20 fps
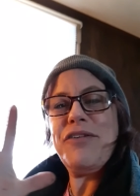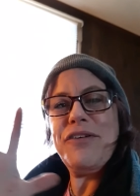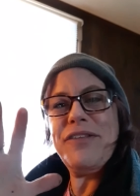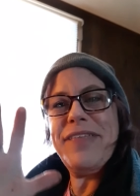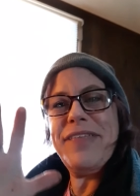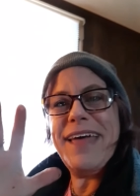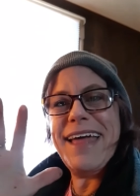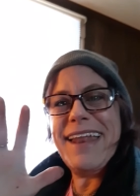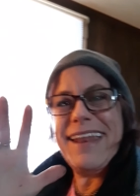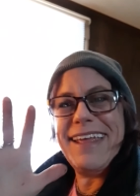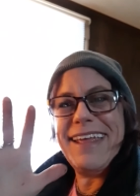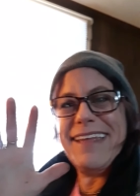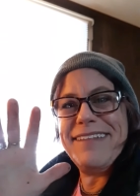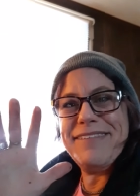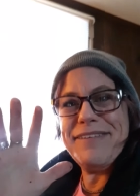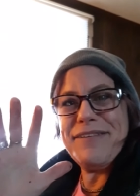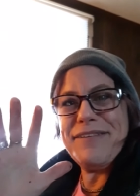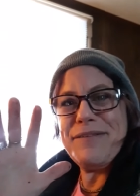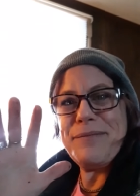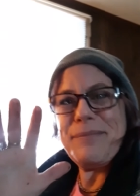that it
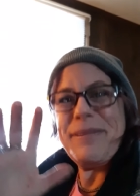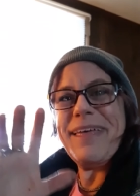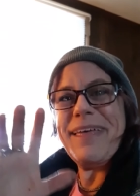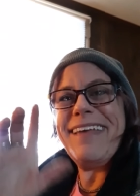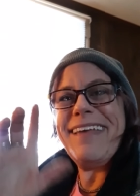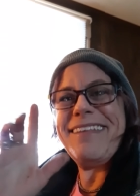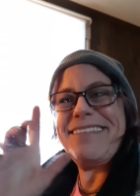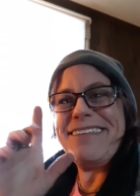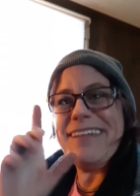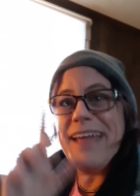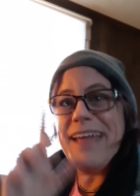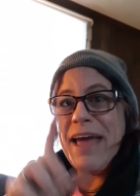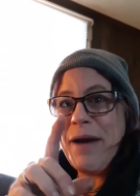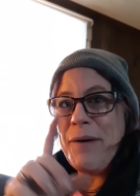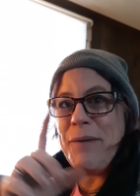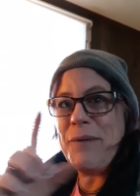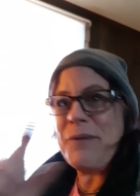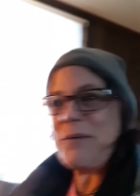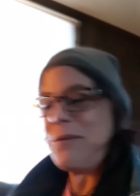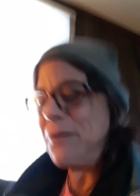displays and
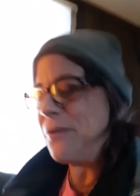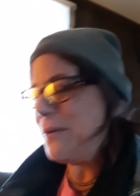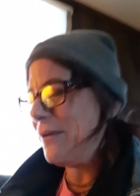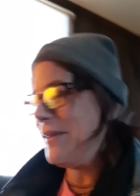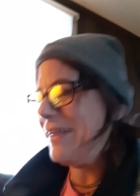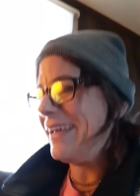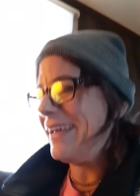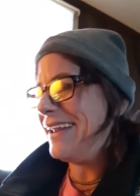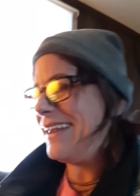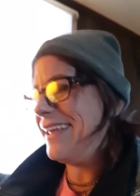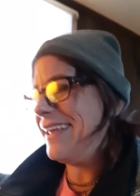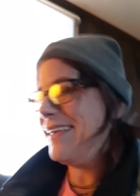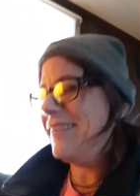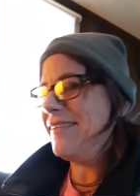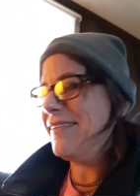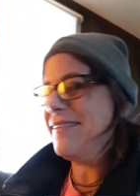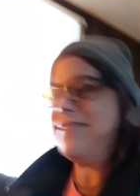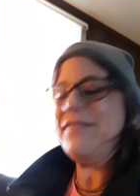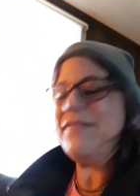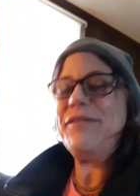how cool it
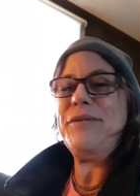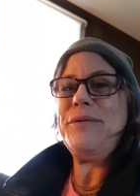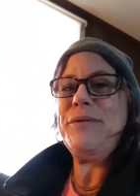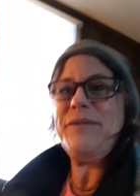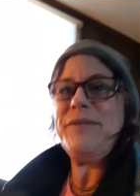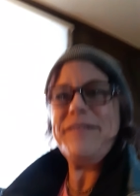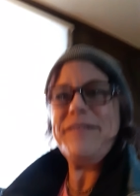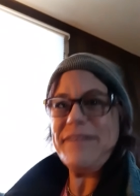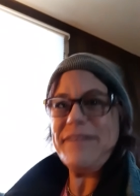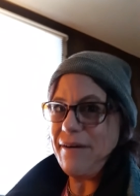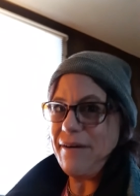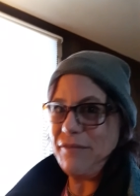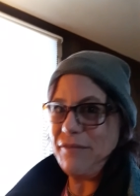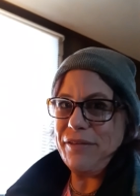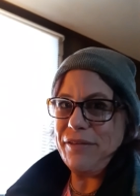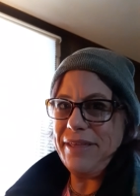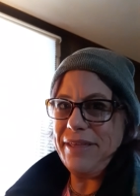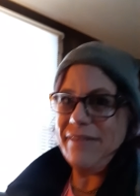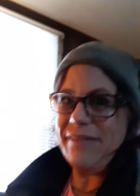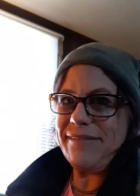is to discover
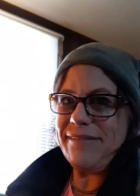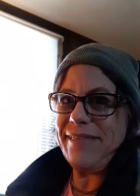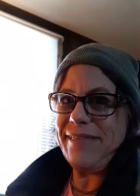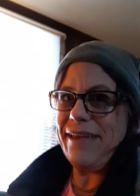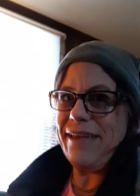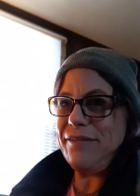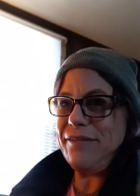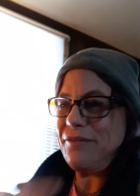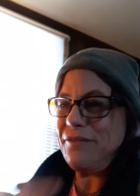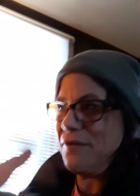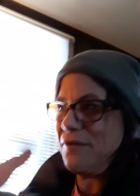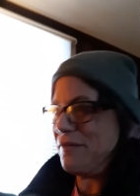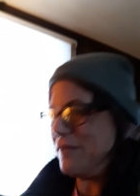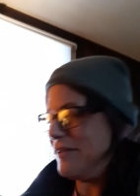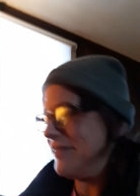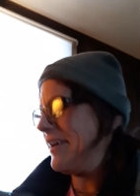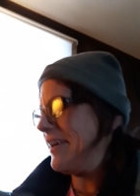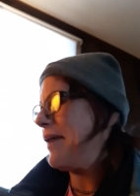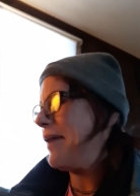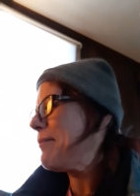these things over
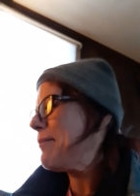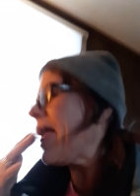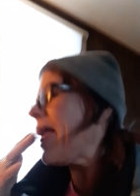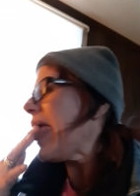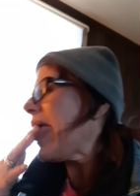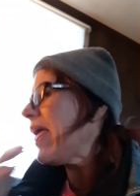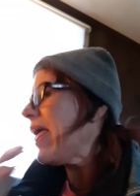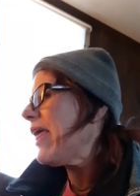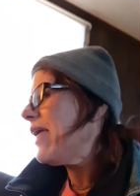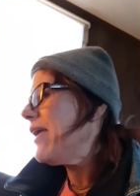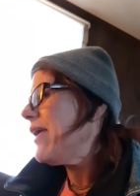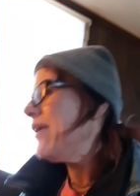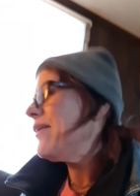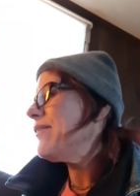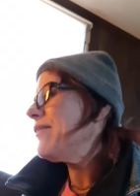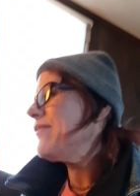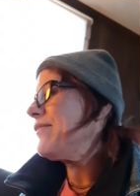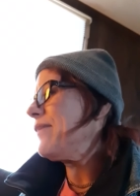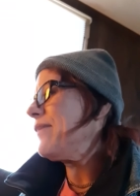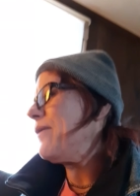time.
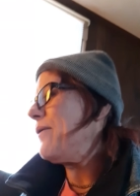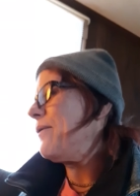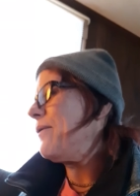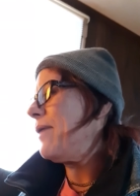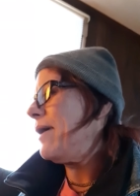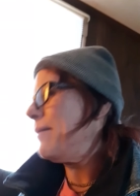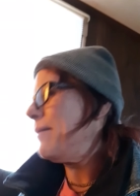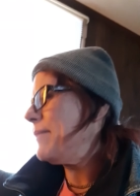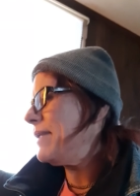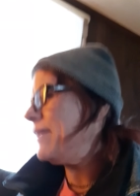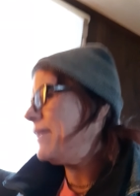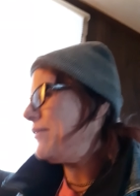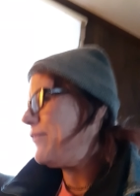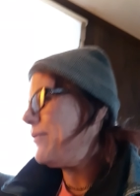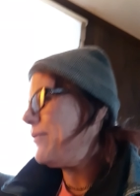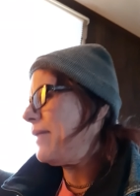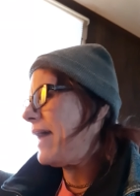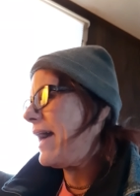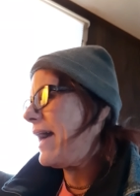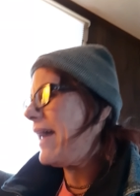So I'm going to do
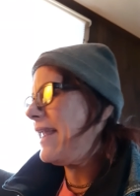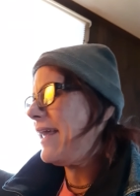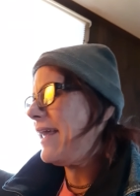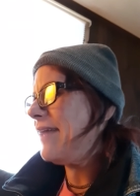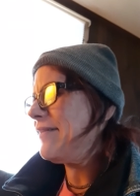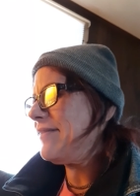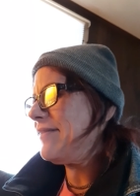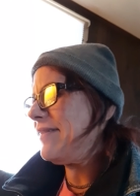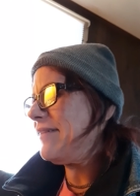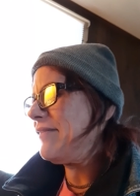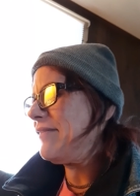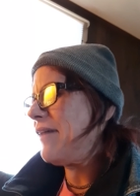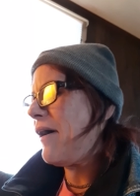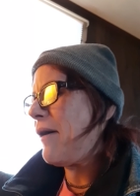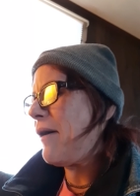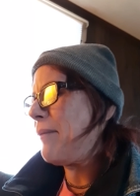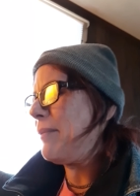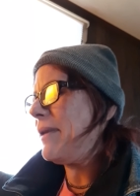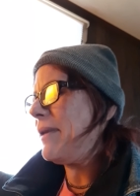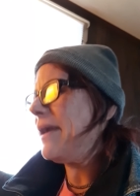that as the
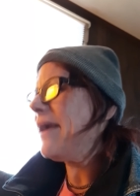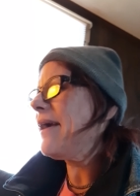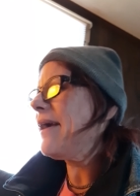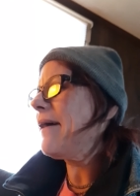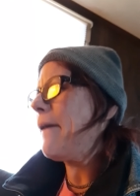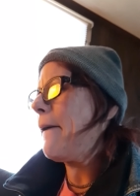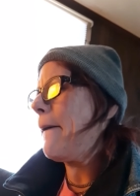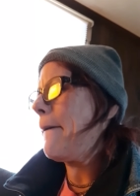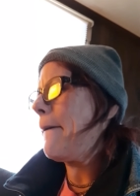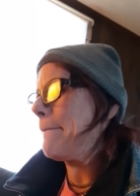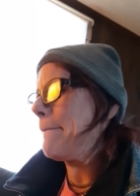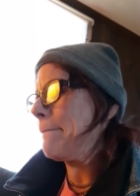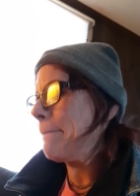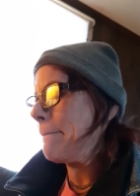topic. And